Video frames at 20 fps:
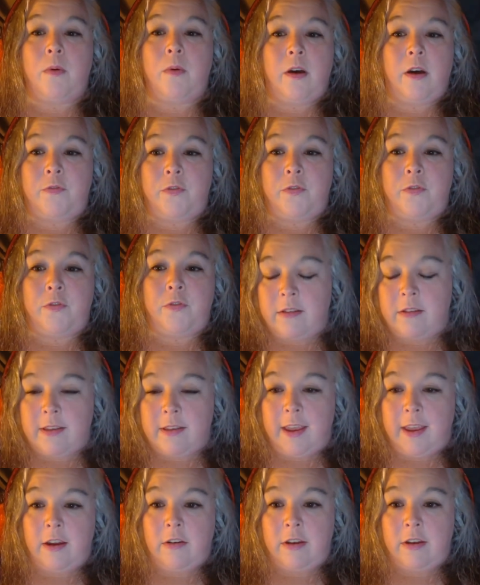a few years
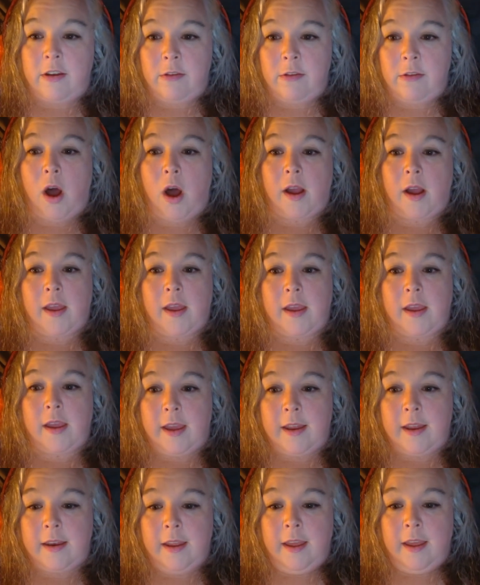later, he's walking
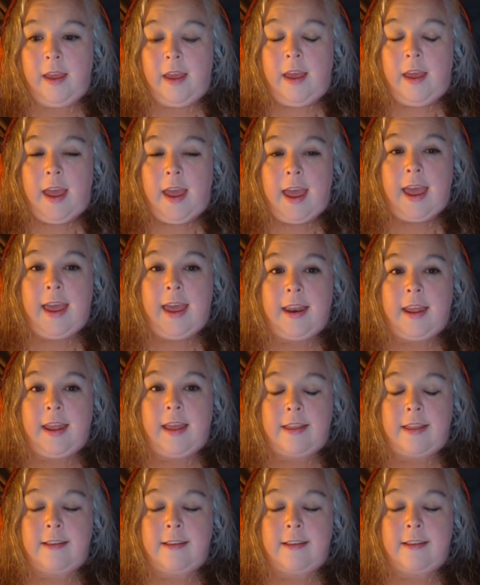again. And
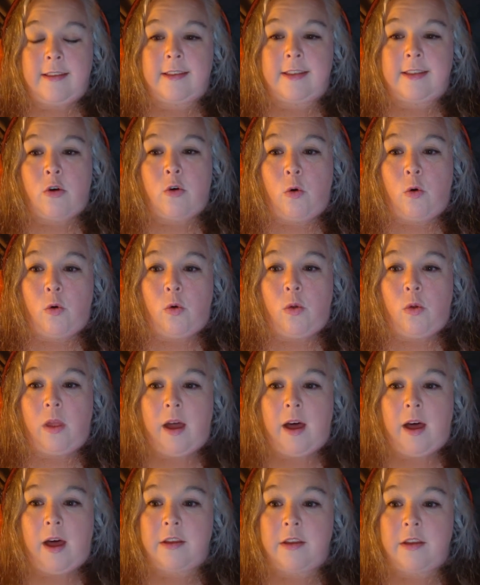this is the whole
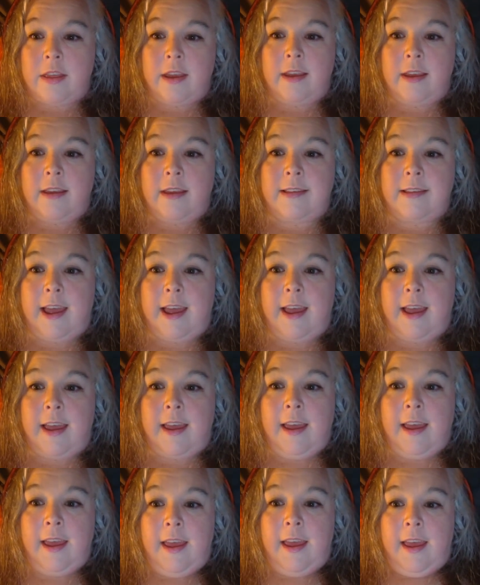other thing, is
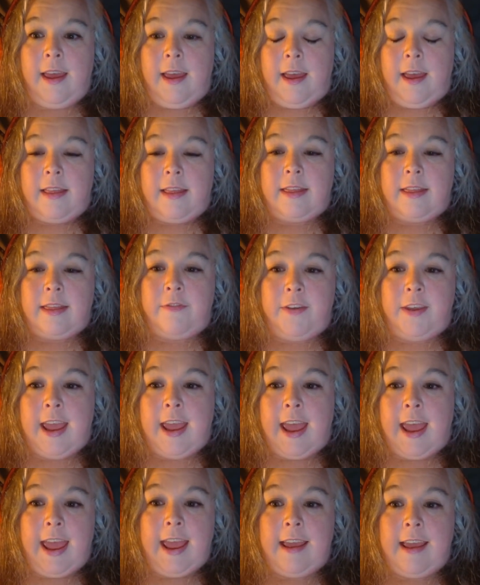that the
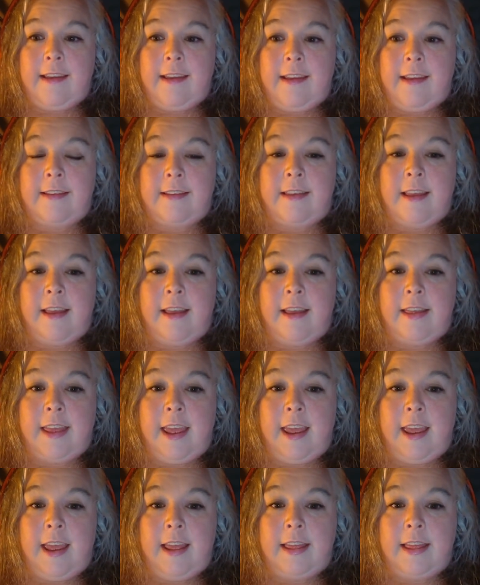VAs,
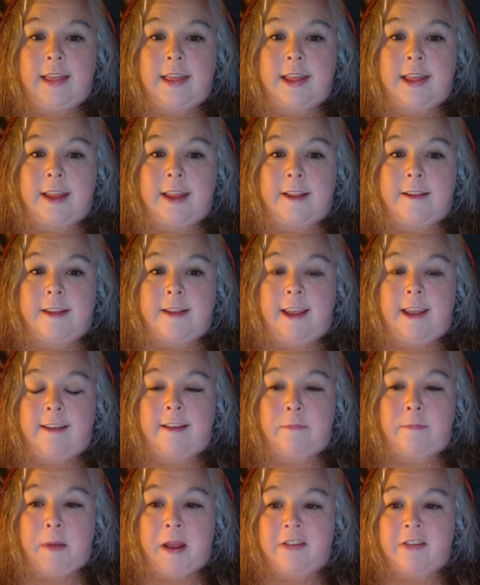they
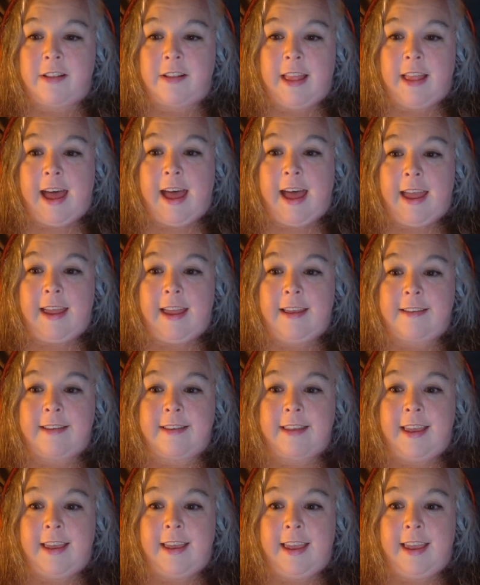specialize